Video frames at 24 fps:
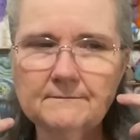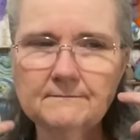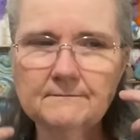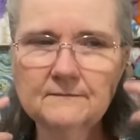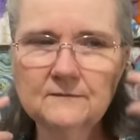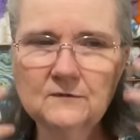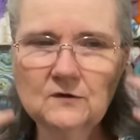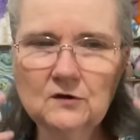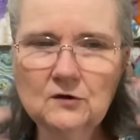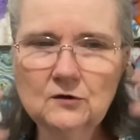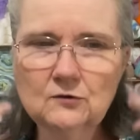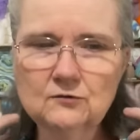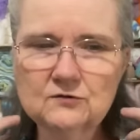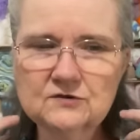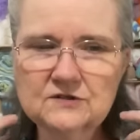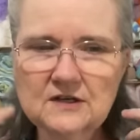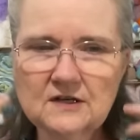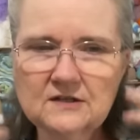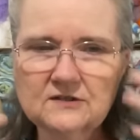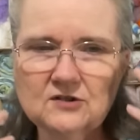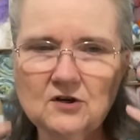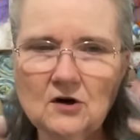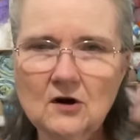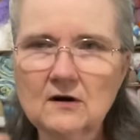use
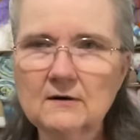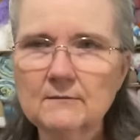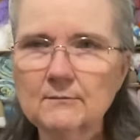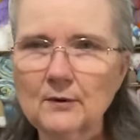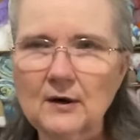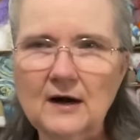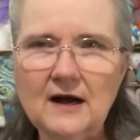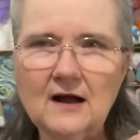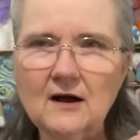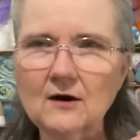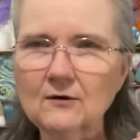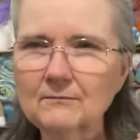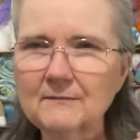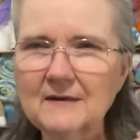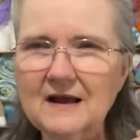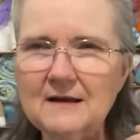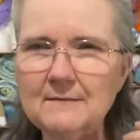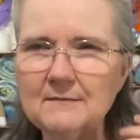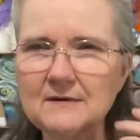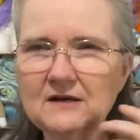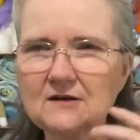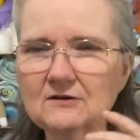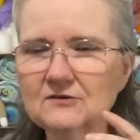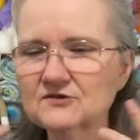a dark brown
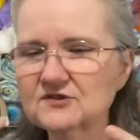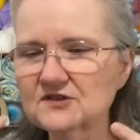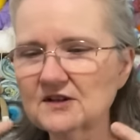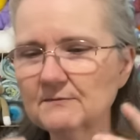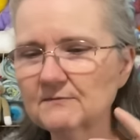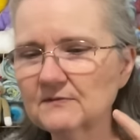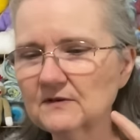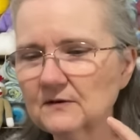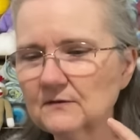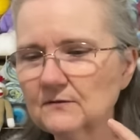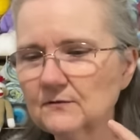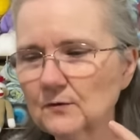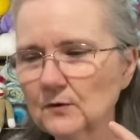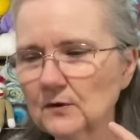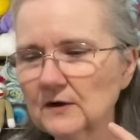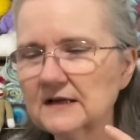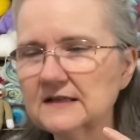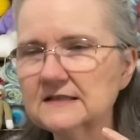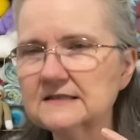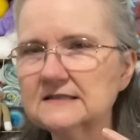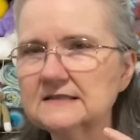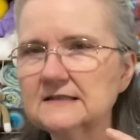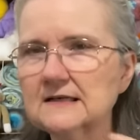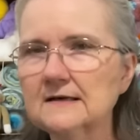maybe or something for
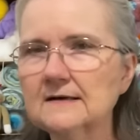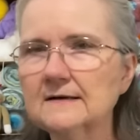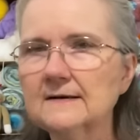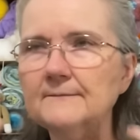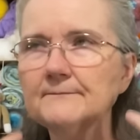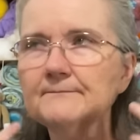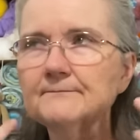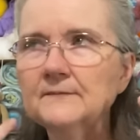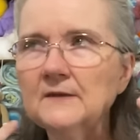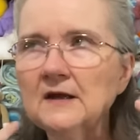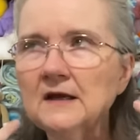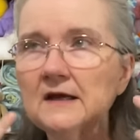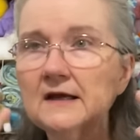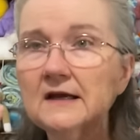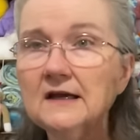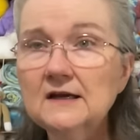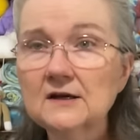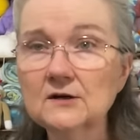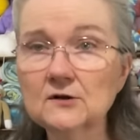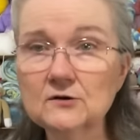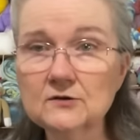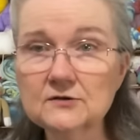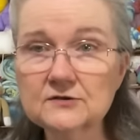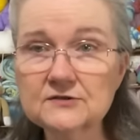his
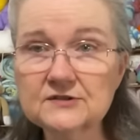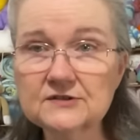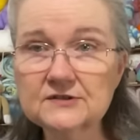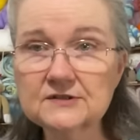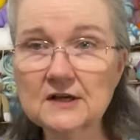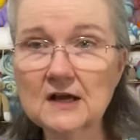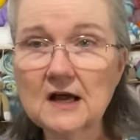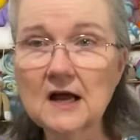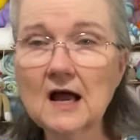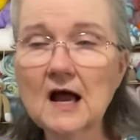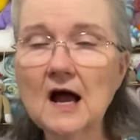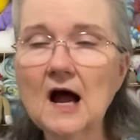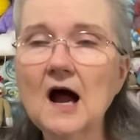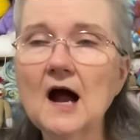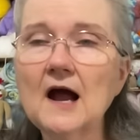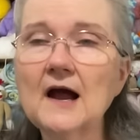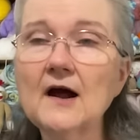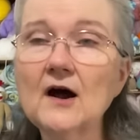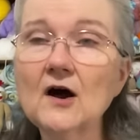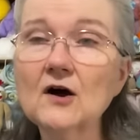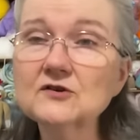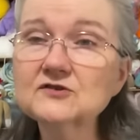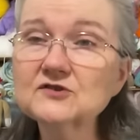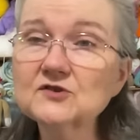ears. I
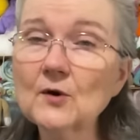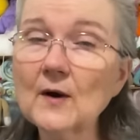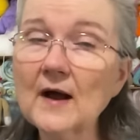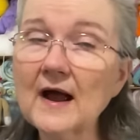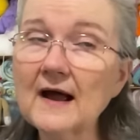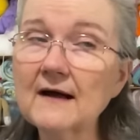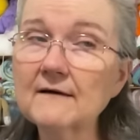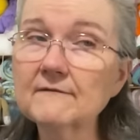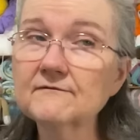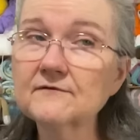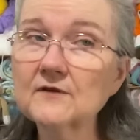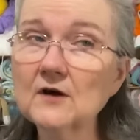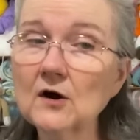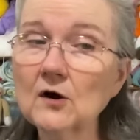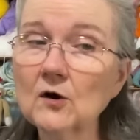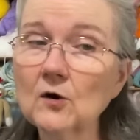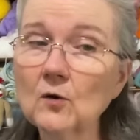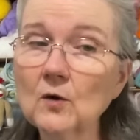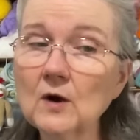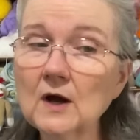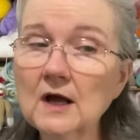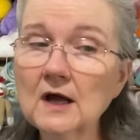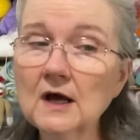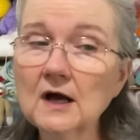also have,
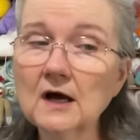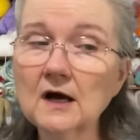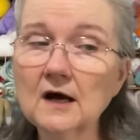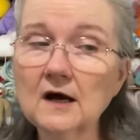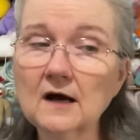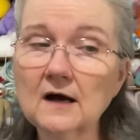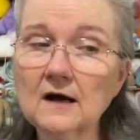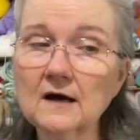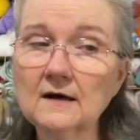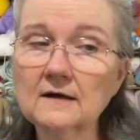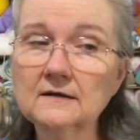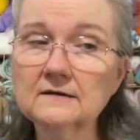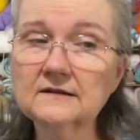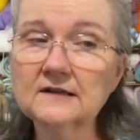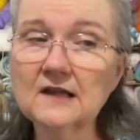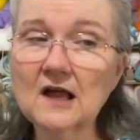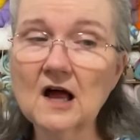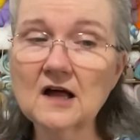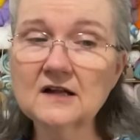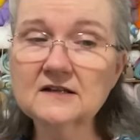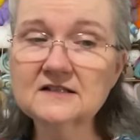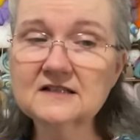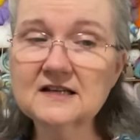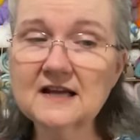though,
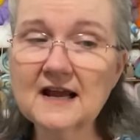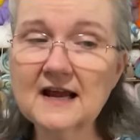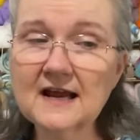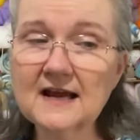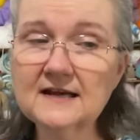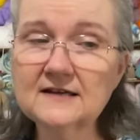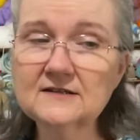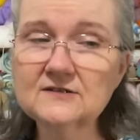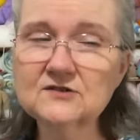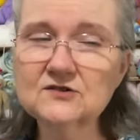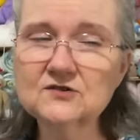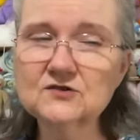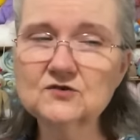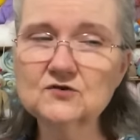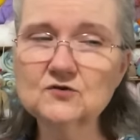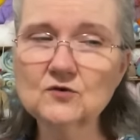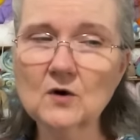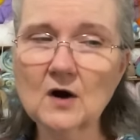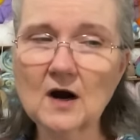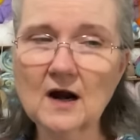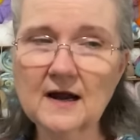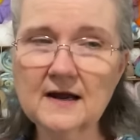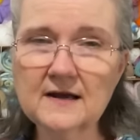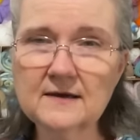latte
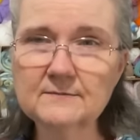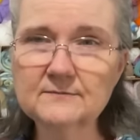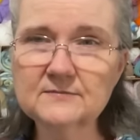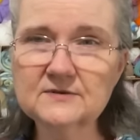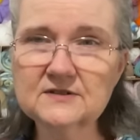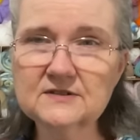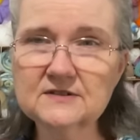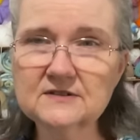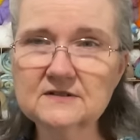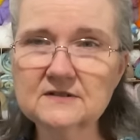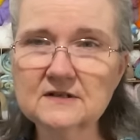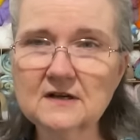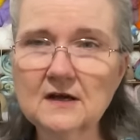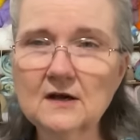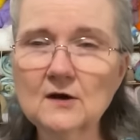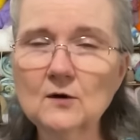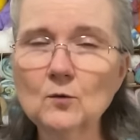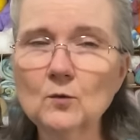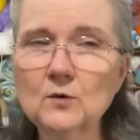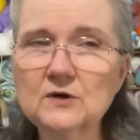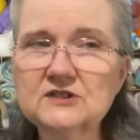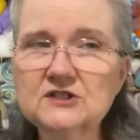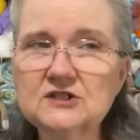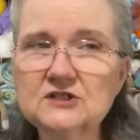stripes,
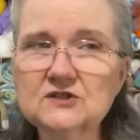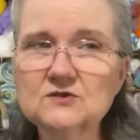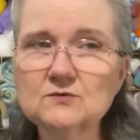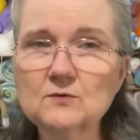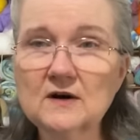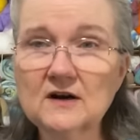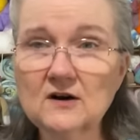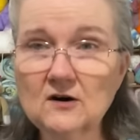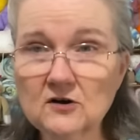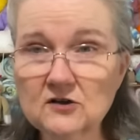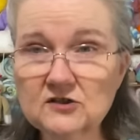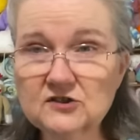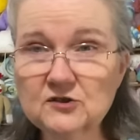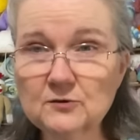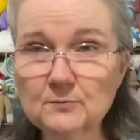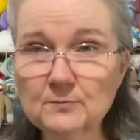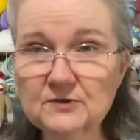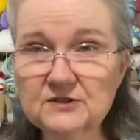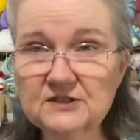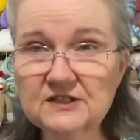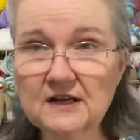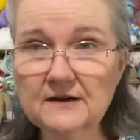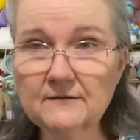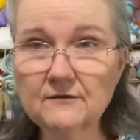which is Red Heart Super
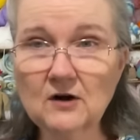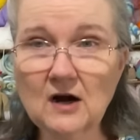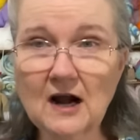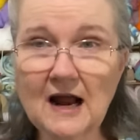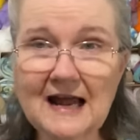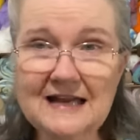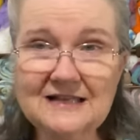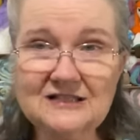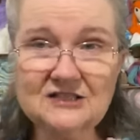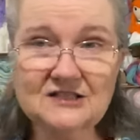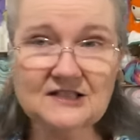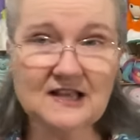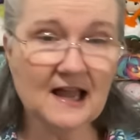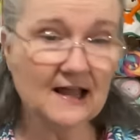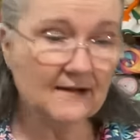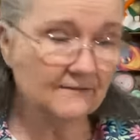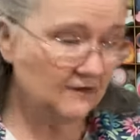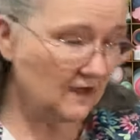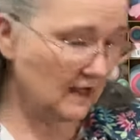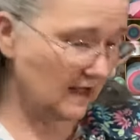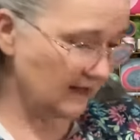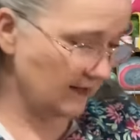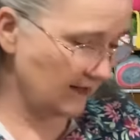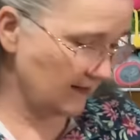Saver. I just have like